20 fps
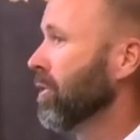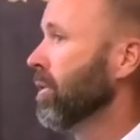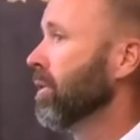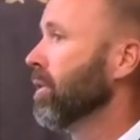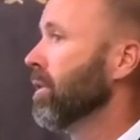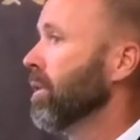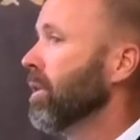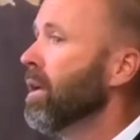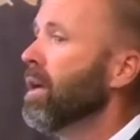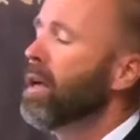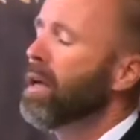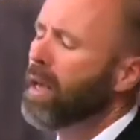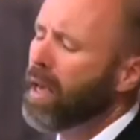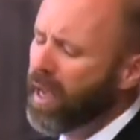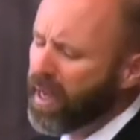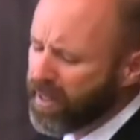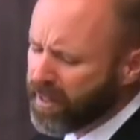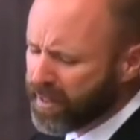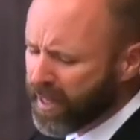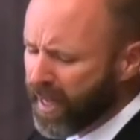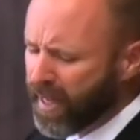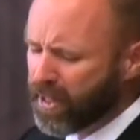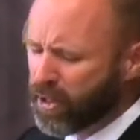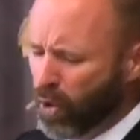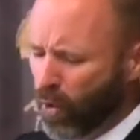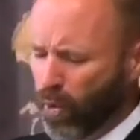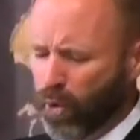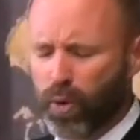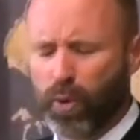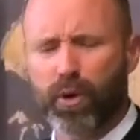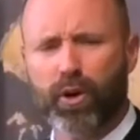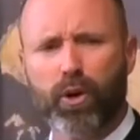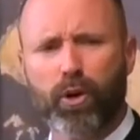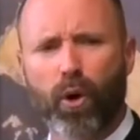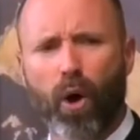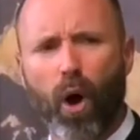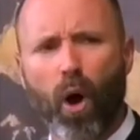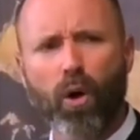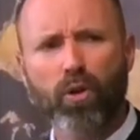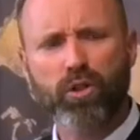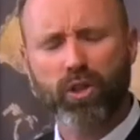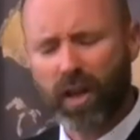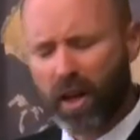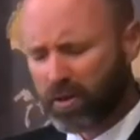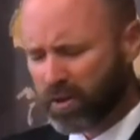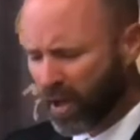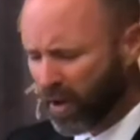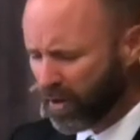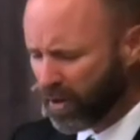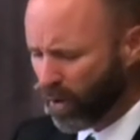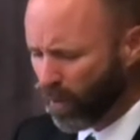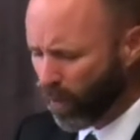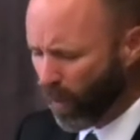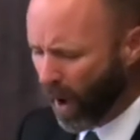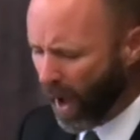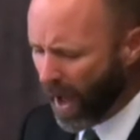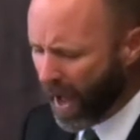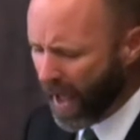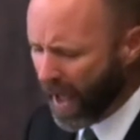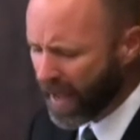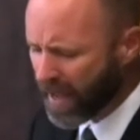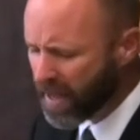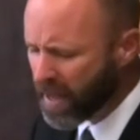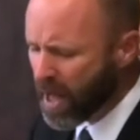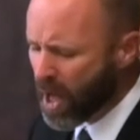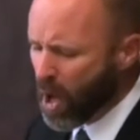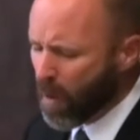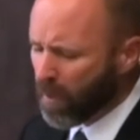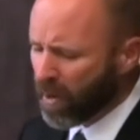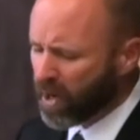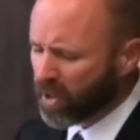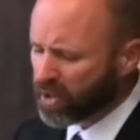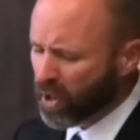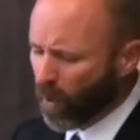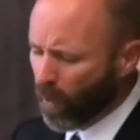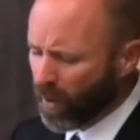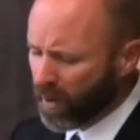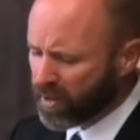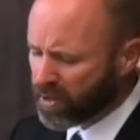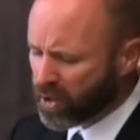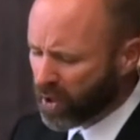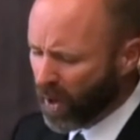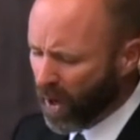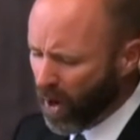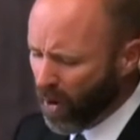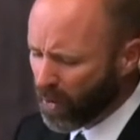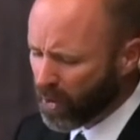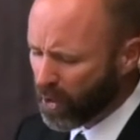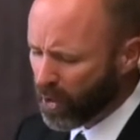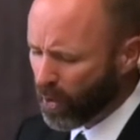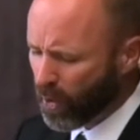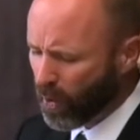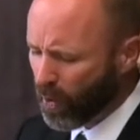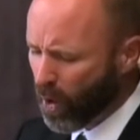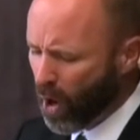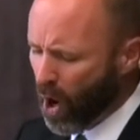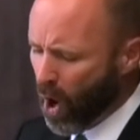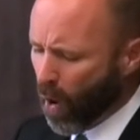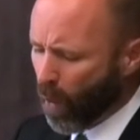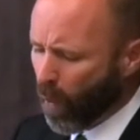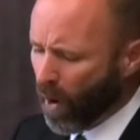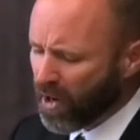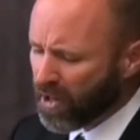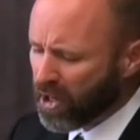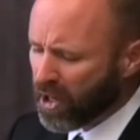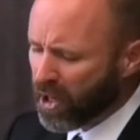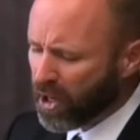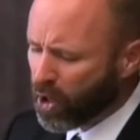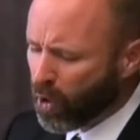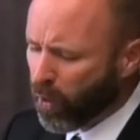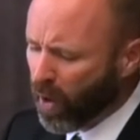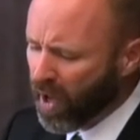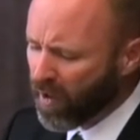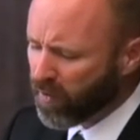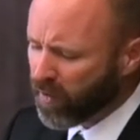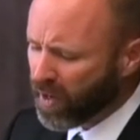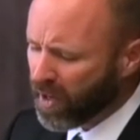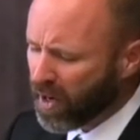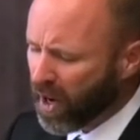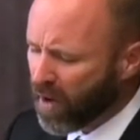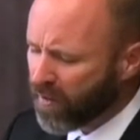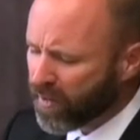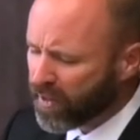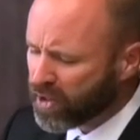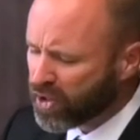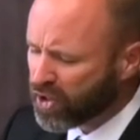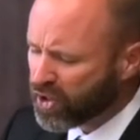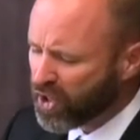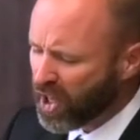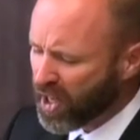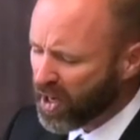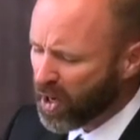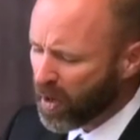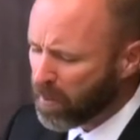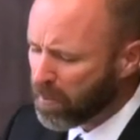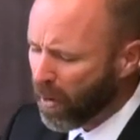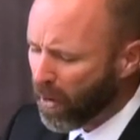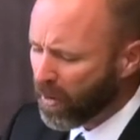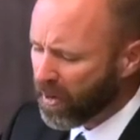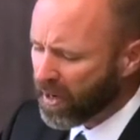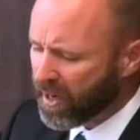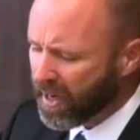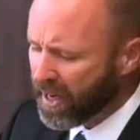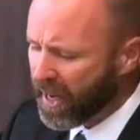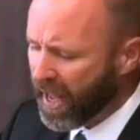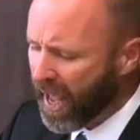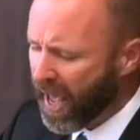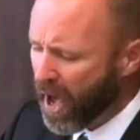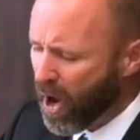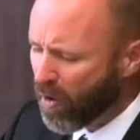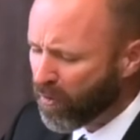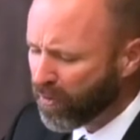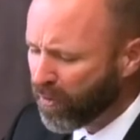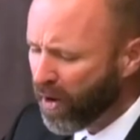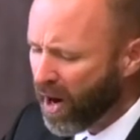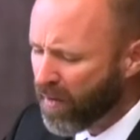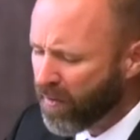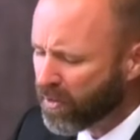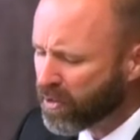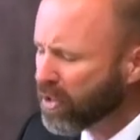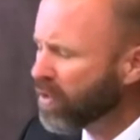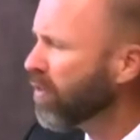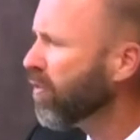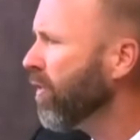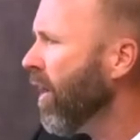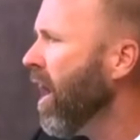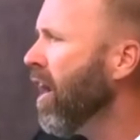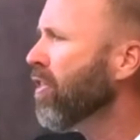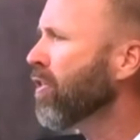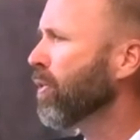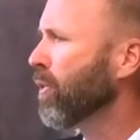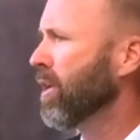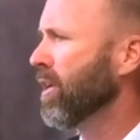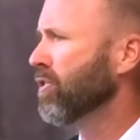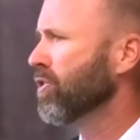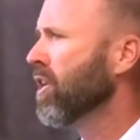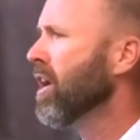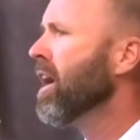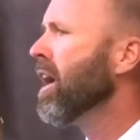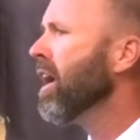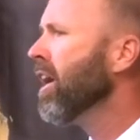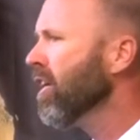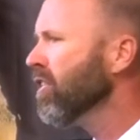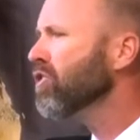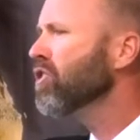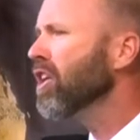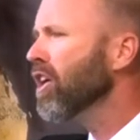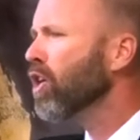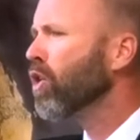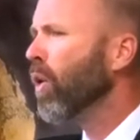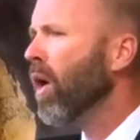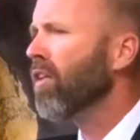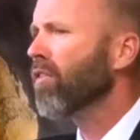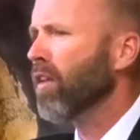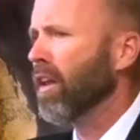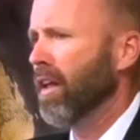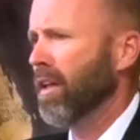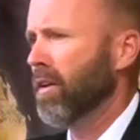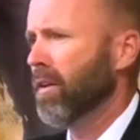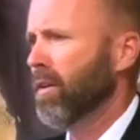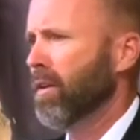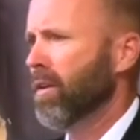Amen. He did do it on the cross, and I'll tell you why, because I want to tell you what the equivalent of a sinner burning in hell forever to the Father is. Here's the equivalent.